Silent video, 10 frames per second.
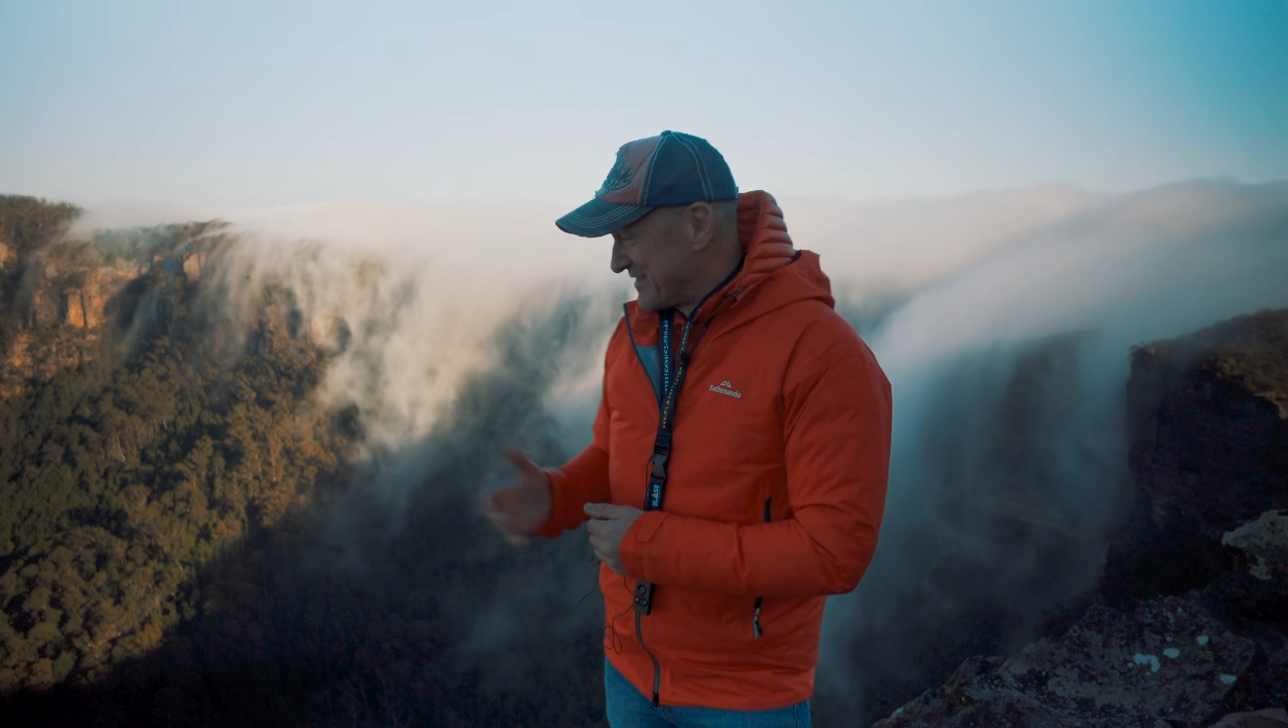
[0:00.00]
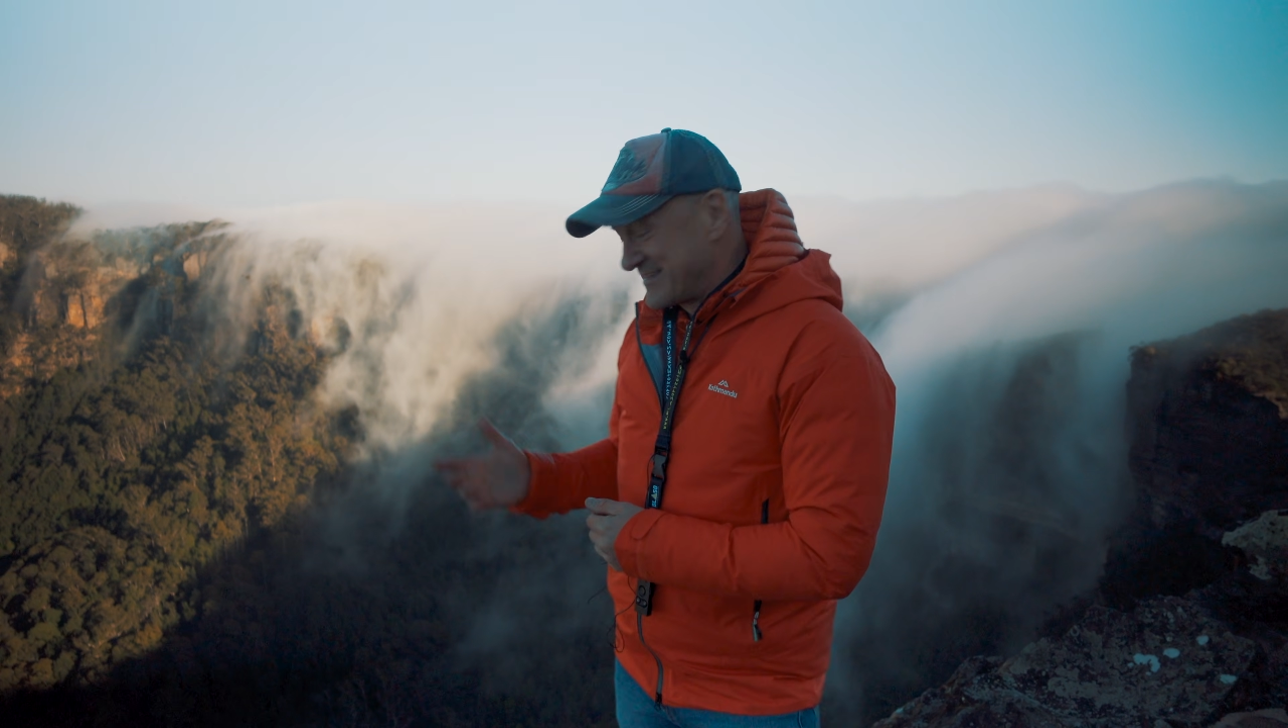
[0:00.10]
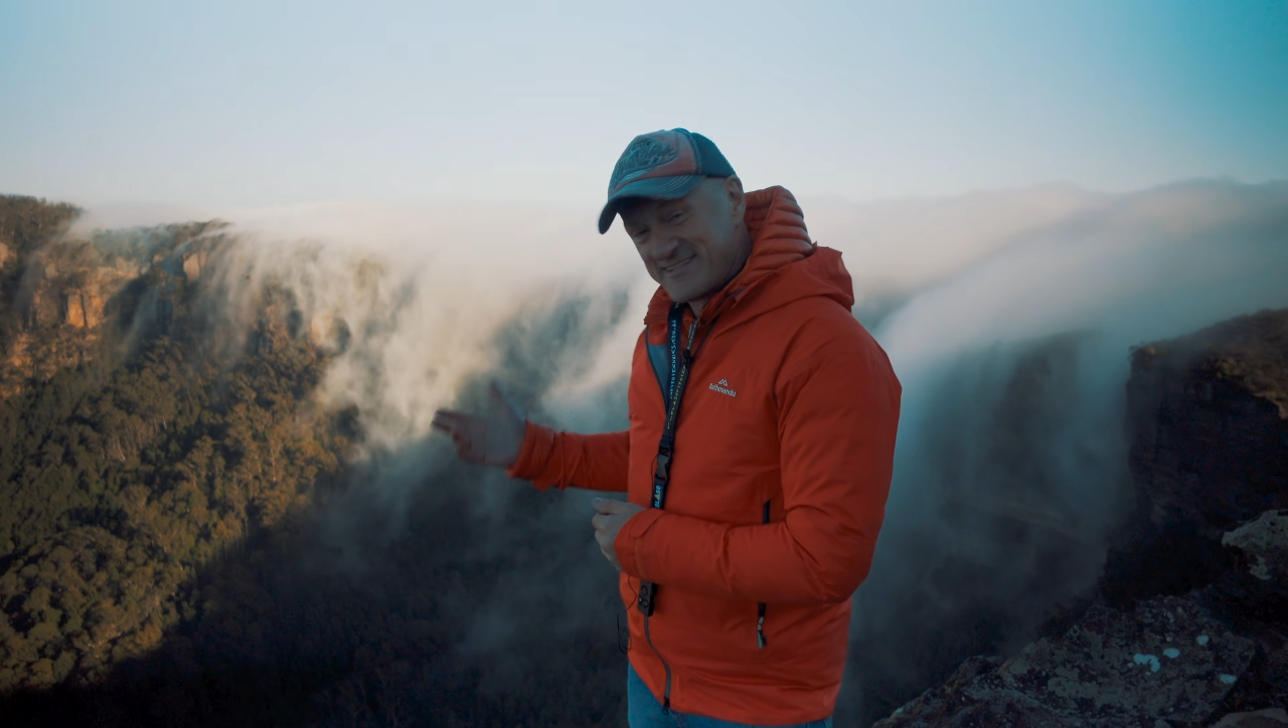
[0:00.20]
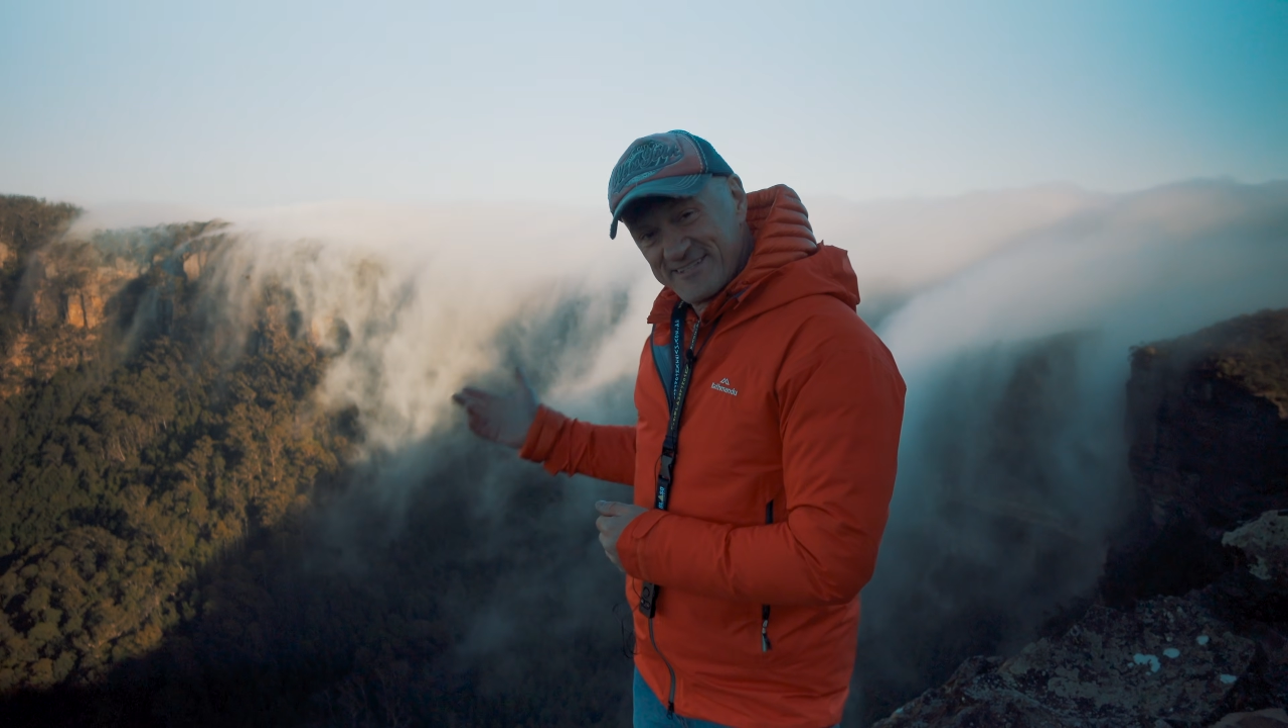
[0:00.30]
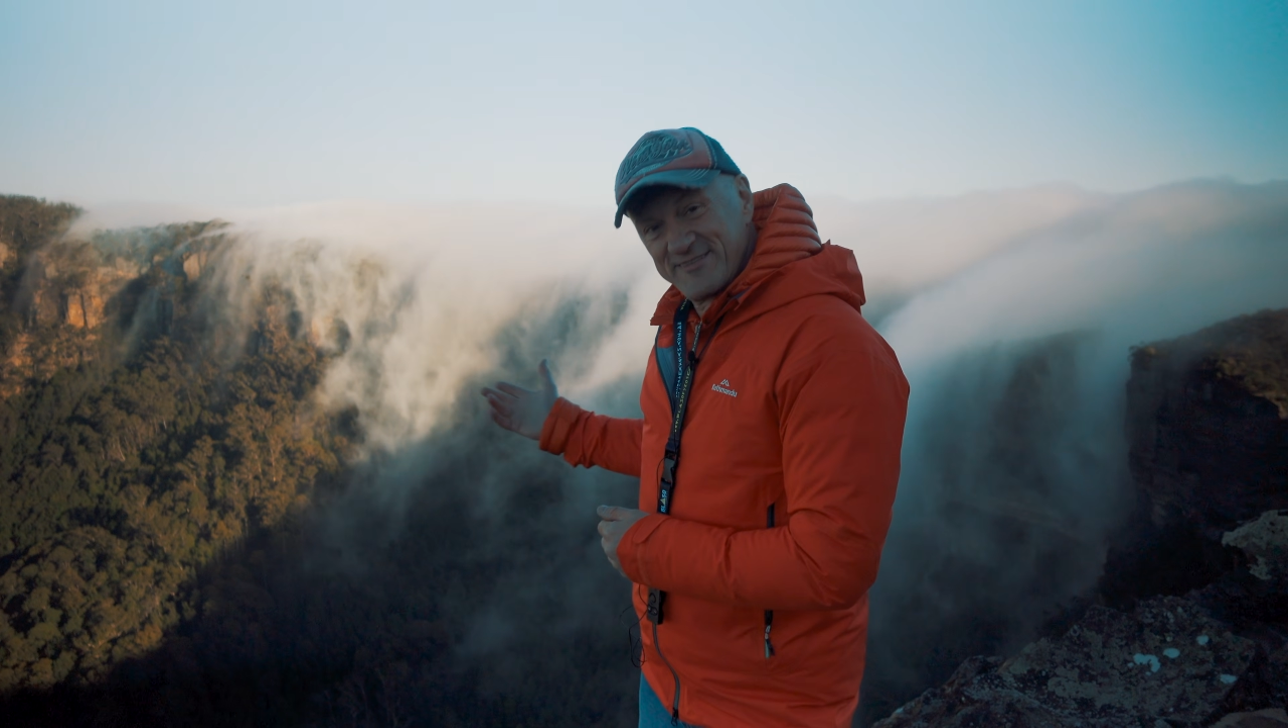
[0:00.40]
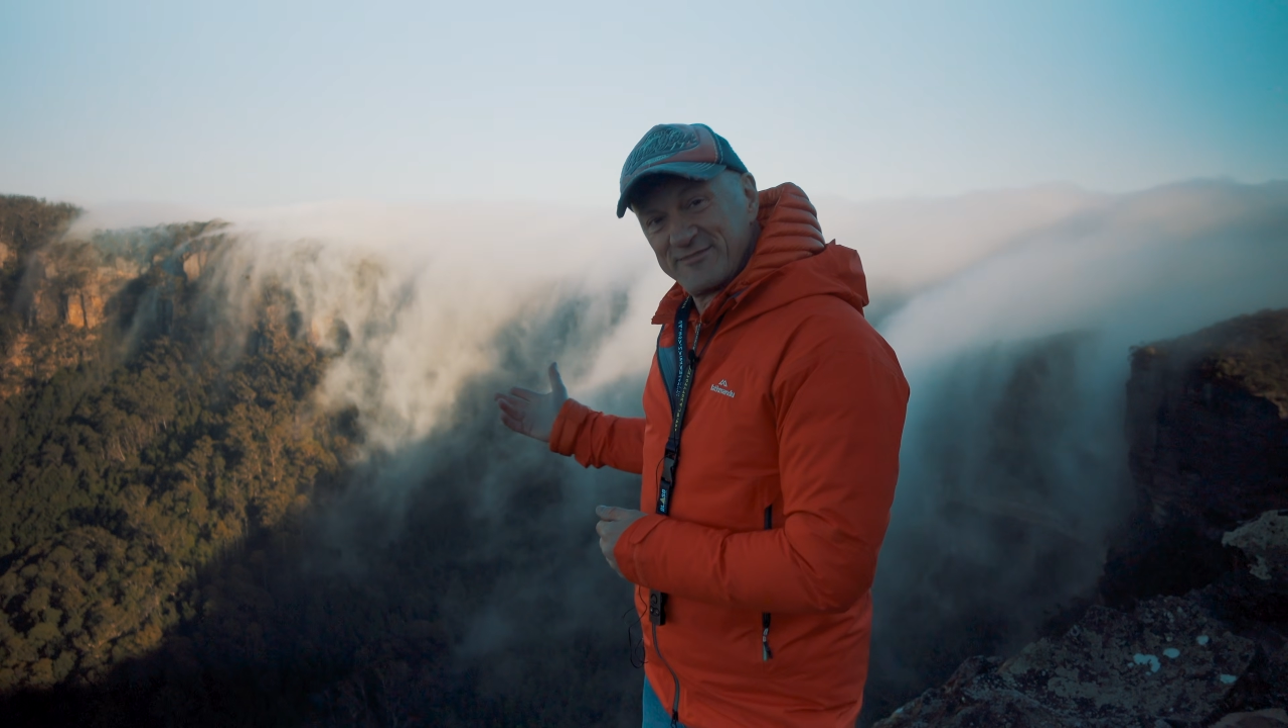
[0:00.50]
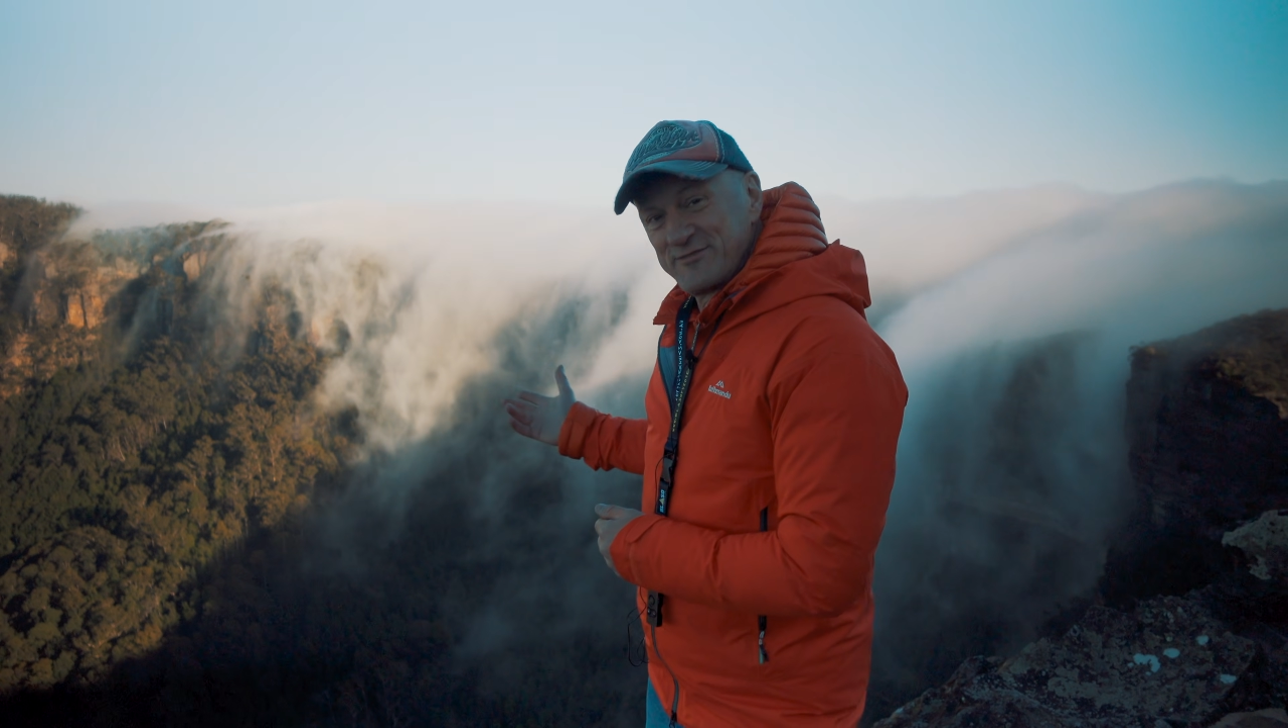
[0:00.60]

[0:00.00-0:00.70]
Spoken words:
this is still